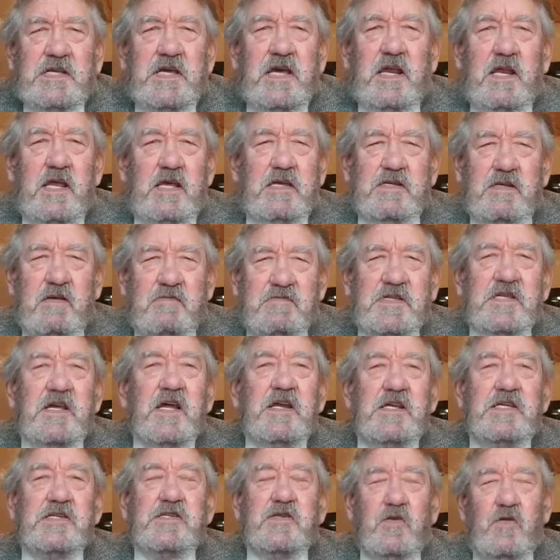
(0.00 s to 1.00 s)
series of
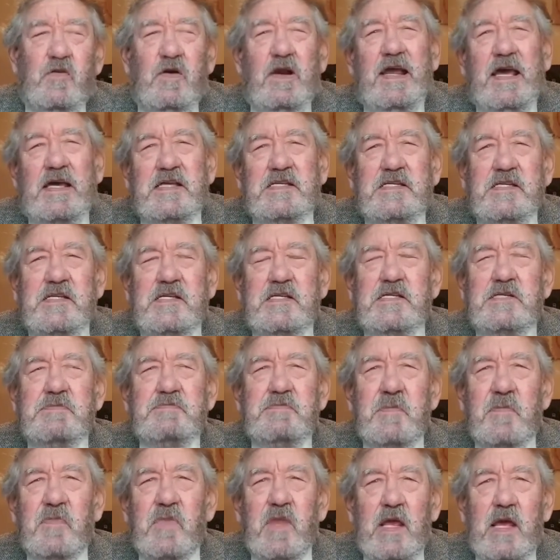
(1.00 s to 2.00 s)
Sunday school
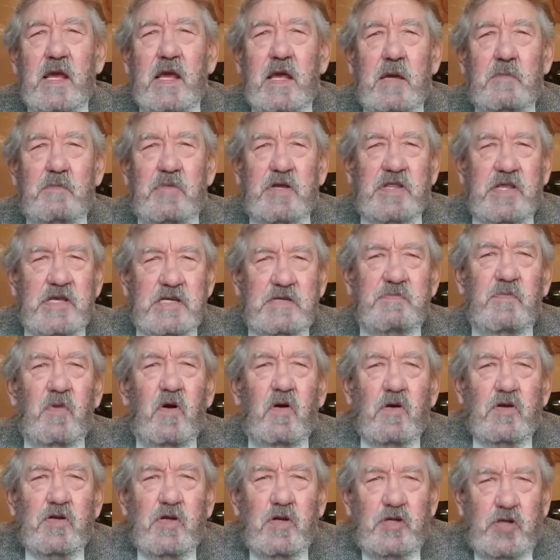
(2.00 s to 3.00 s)
lessons. But there's
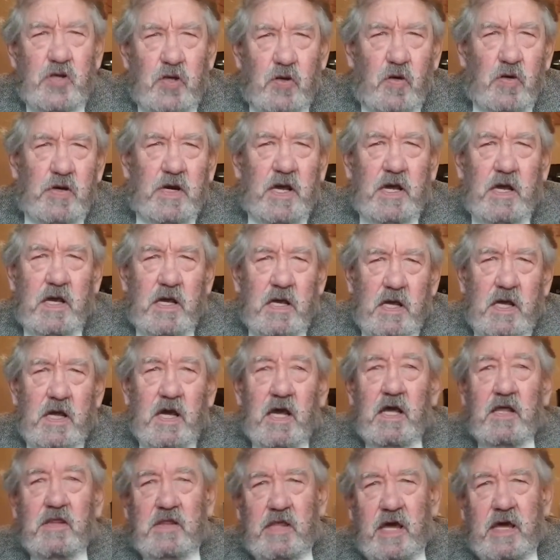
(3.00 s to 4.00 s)
more to Jonah
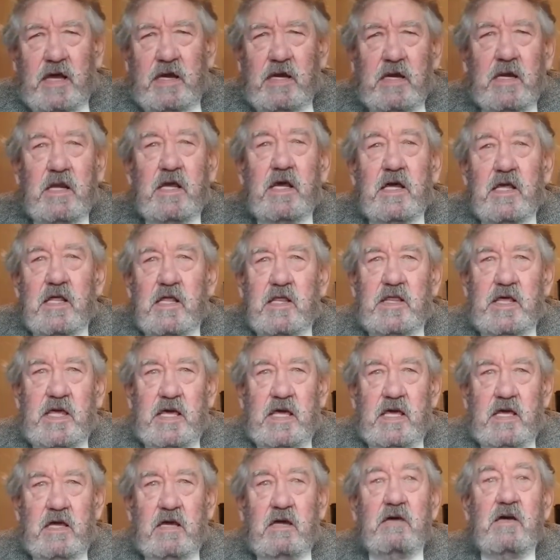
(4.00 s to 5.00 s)
than
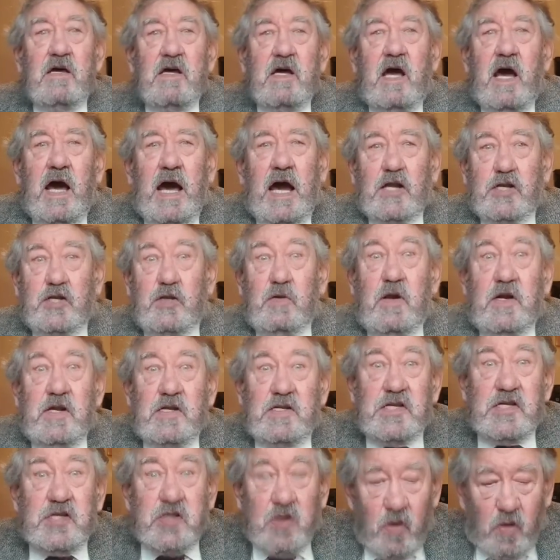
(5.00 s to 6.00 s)
the actual
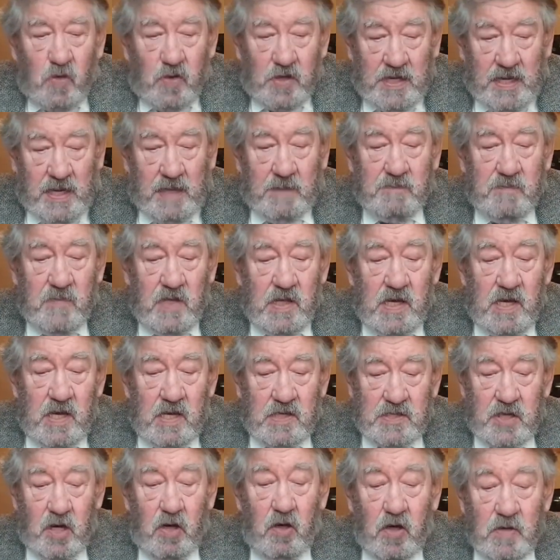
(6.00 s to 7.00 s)
story.
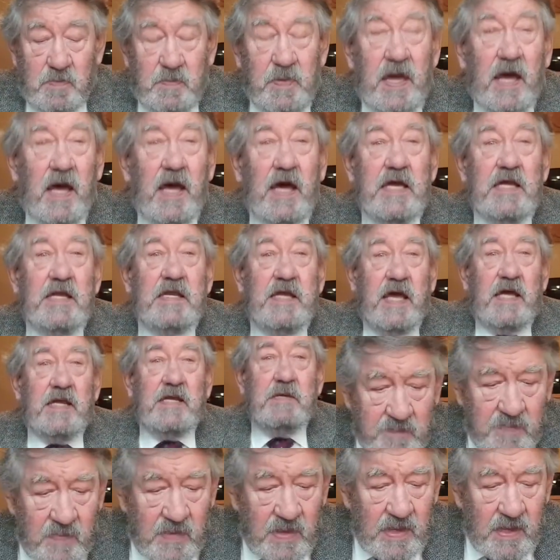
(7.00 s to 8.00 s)
There's a lot behind
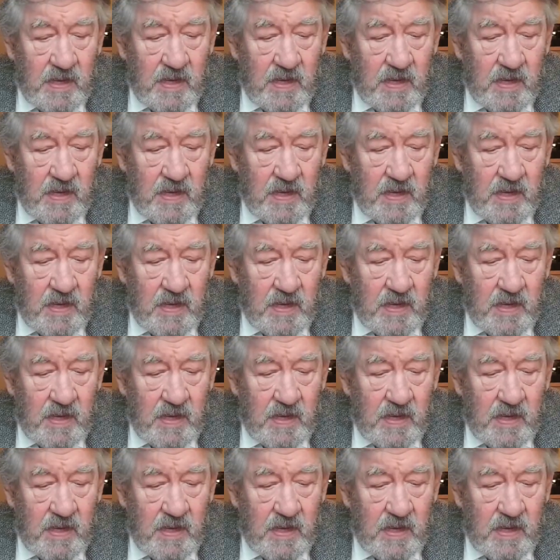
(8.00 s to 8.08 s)
it.